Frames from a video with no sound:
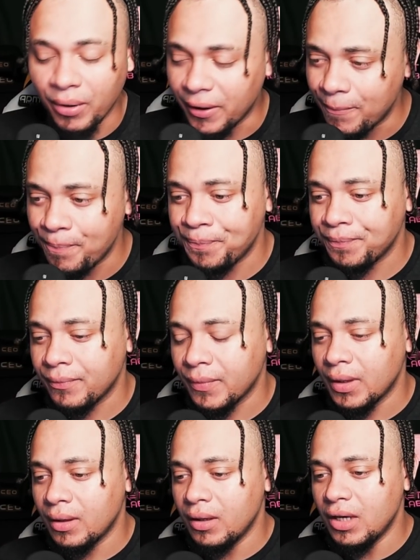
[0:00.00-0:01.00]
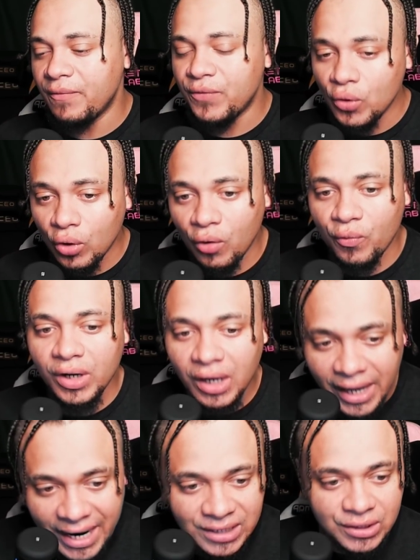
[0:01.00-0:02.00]
But if you're a
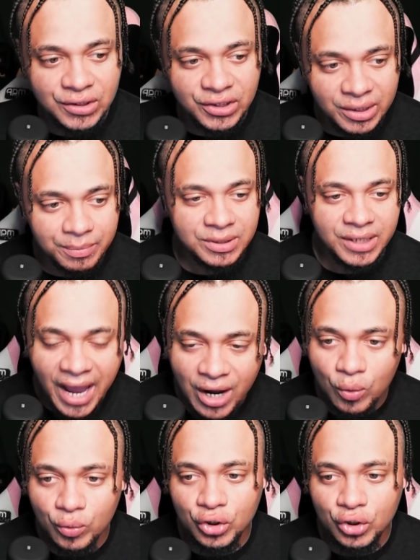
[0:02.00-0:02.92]
relationship channel,